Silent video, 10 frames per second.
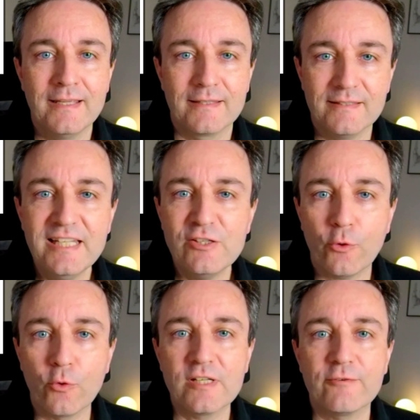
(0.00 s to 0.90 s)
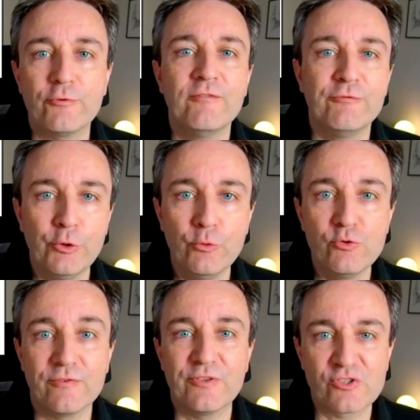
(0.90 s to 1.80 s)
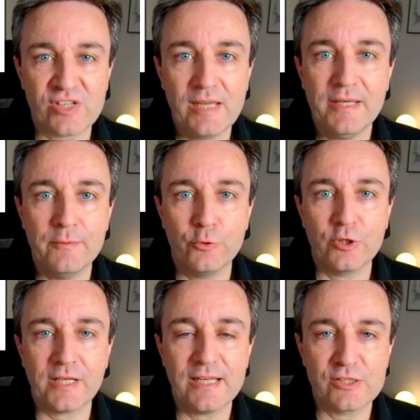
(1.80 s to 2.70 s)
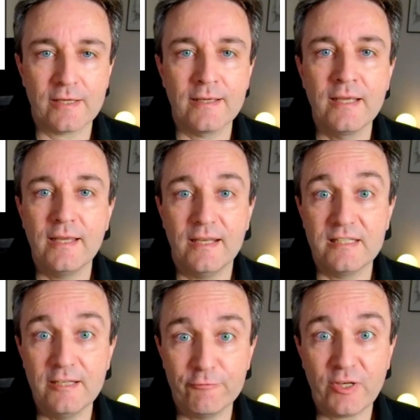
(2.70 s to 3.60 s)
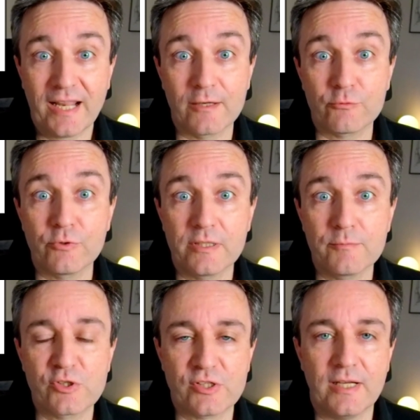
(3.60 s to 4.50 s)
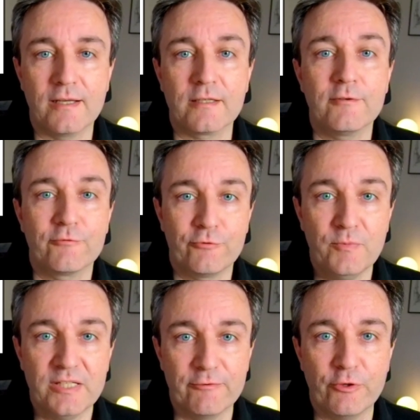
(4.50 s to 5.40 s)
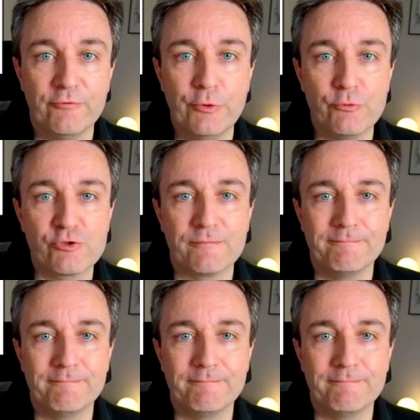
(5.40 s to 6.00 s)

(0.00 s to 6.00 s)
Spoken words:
These are all different views of the same input data, and different algorithms start from different views.